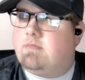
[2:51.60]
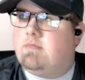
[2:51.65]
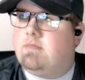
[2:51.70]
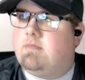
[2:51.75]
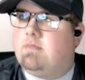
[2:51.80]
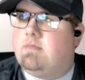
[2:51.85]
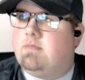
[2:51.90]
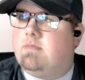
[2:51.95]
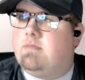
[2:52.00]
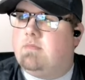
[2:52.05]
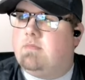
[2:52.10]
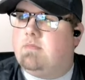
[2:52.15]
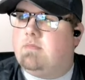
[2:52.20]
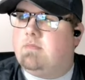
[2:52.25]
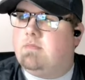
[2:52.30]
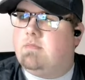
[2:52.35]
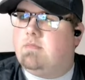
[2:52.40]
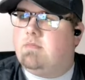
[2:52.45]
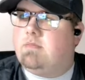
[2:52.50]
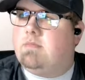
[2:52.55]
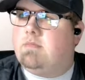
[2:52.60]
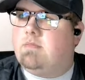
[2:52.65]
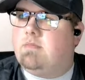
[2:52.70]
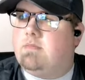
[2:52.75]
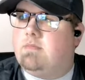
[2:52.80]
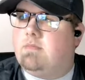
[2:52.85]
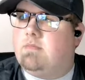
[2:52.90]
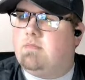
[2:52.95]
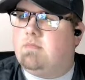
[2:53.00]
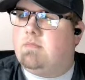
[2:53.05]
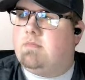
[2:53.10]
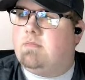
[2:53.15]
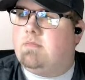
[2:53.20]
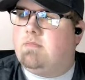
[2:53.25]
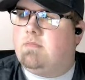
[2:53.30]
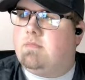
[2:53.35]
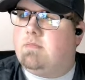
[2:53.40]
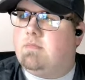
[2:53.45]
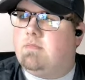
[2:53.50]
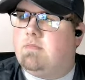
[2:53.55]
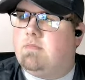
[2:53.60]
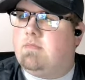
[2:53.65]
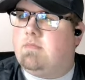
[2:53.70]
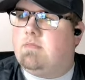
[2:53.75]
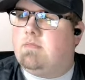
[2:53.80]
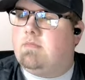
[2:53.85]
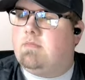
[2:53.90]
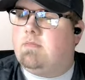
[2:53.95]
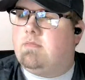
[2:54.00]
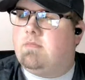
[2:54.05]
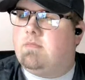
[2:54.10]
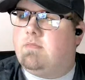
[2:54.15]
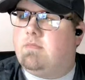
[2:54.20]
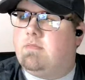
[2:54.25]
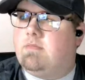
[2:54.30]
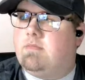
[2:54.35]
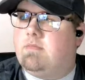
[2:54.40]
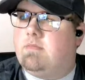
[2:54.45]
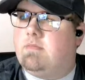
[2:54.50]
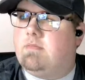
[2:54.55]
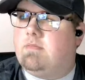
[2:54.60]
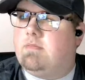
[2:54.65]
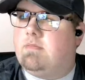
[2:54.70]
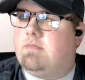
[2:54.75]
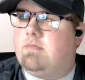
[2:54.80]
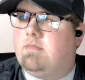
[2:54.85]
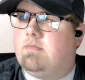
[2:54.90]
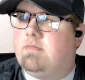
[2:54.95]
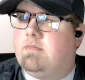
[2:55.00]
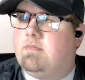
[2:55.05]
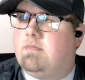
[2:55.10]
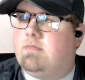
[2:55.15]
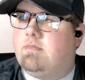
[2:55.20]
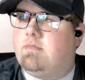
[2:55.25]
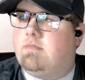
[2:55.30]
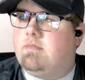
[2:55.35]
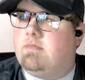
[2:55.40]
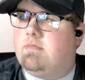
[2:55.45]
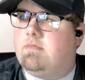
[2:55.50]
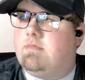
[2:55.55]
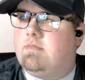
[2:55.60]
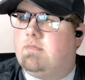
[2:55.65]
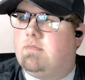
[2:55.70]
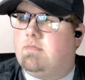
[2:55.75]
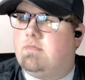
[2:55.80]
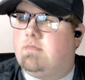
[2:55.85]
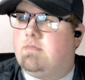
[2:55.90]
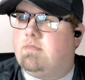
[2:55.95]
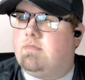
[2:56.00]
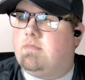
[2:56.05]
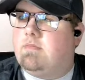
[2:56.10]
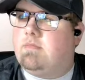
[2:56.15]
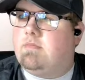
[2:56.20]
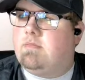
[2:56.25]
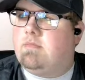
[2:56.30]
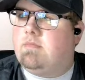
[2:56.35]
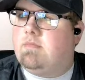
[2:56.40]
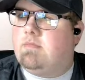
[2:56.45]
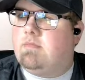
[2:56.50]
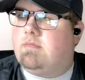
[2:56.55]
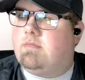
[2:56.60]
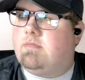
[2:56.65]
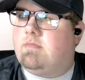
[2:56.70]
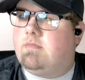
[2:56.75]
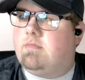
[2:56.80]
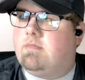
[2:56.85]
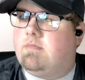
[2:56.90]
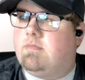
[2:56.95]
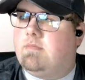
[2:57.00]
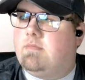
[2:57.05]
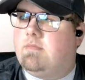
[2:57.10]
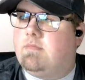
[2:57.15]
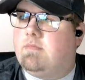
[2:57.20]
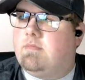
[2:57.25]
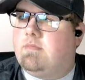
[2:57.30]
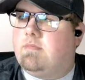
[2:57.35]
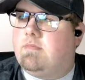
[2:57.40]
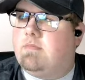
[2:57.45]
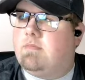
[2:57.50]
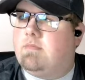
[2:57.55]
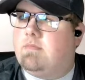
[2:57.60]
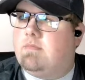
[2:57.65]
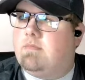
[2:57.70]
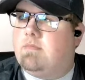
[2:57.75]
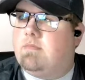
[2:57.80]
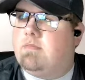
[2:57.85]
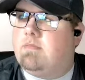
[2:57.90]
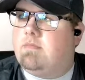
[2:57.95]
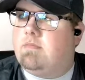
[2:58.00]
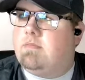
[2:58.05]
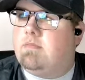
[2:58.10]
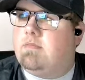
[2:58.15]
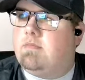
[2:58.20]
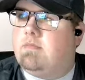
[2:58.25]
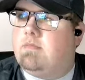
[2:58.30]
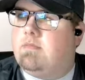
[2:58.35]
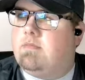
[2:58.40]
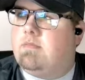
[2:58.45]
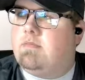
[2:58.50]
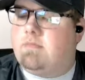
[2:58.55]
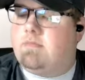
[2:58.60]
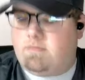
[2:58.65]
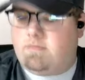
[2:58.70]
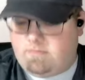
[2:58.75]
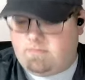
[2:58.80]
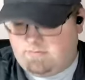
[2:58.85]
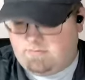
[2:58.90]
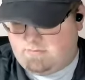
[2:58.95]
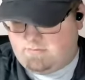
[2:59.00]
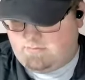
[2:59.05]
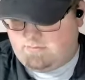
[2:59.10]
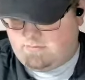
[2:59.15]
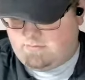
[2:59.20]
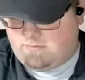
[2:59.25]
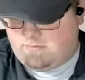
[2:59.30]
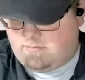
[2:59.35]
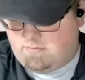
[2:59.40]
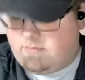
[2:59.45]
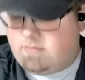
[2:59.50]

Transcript: No words are spoken by the person on screen.